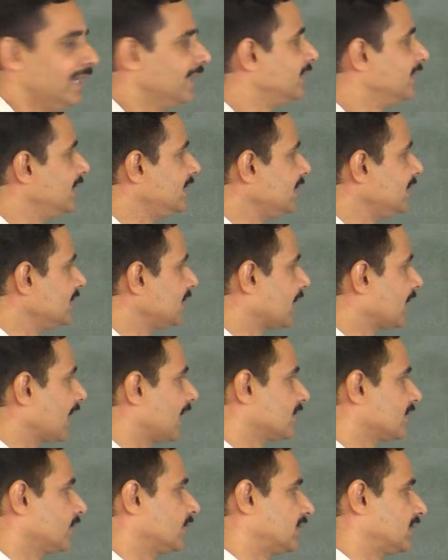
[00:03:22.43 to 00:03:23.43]
This is the
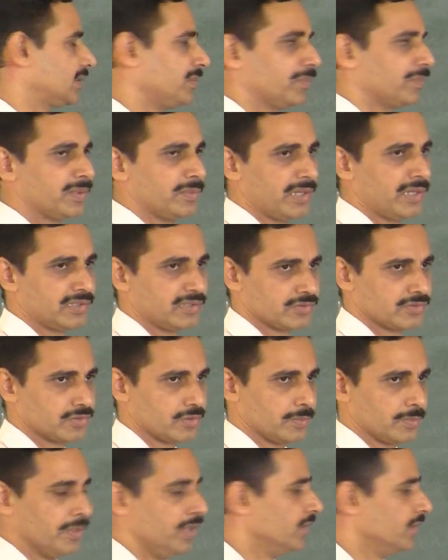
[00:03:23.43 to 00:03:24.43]
case of the simple
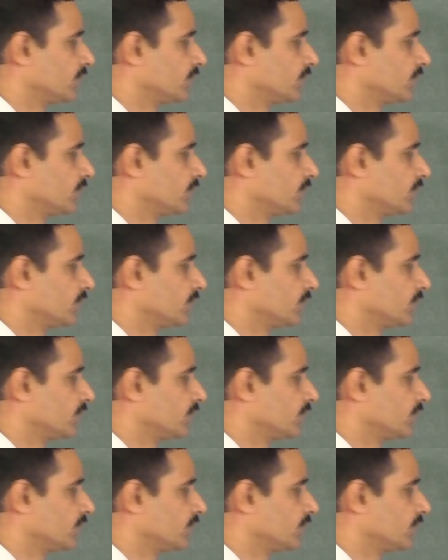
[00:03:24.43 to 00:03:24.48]
microscope.